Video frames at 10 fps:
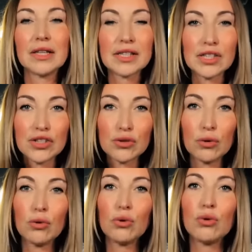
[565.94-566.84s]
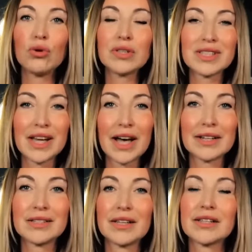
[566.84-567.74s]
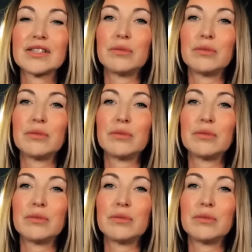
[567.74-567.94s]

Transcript: This is all tactics